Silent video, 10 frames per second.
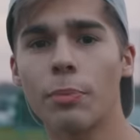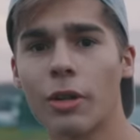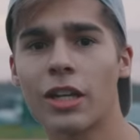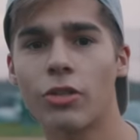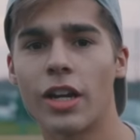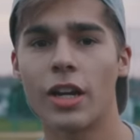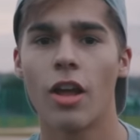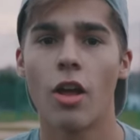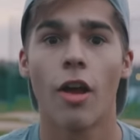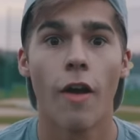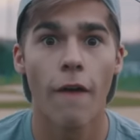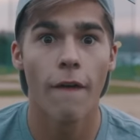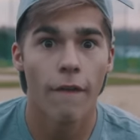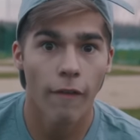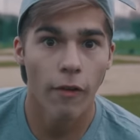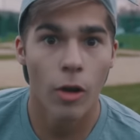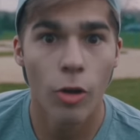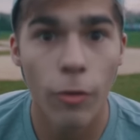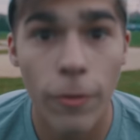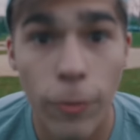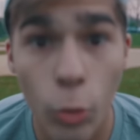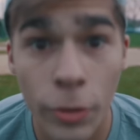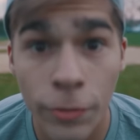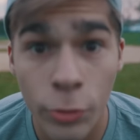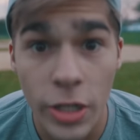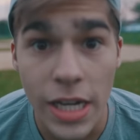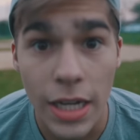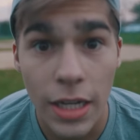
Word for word: PlateCrate for free.